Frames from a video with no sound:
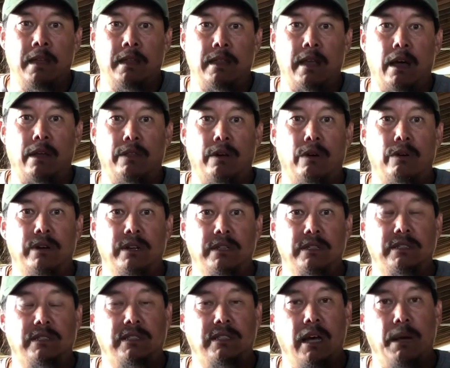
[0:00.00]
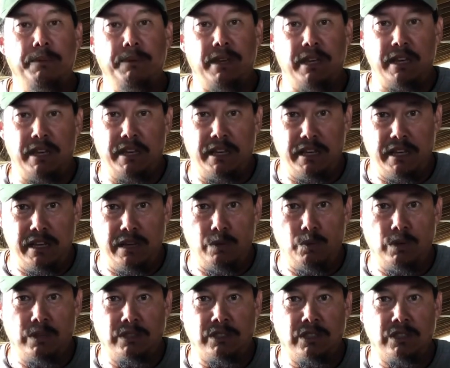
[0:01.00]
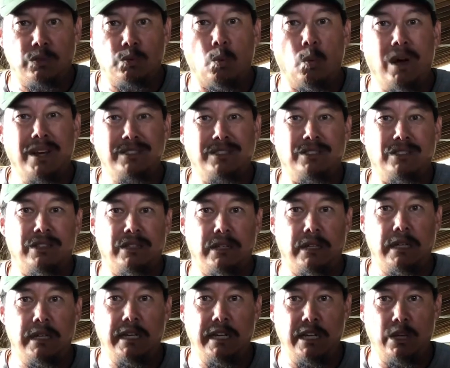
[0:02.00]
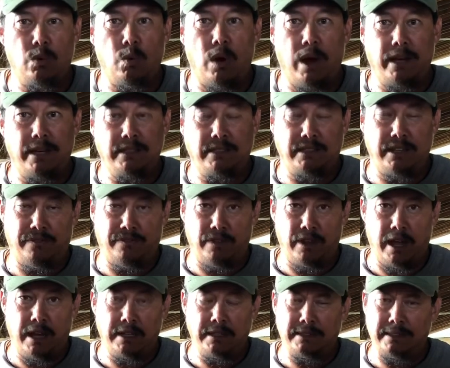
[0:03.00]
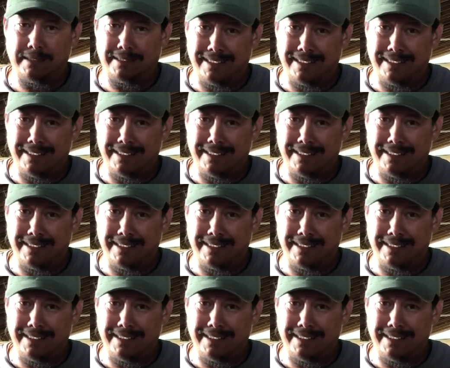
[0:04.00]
Now there is WEE, which is Western equine encephalitis.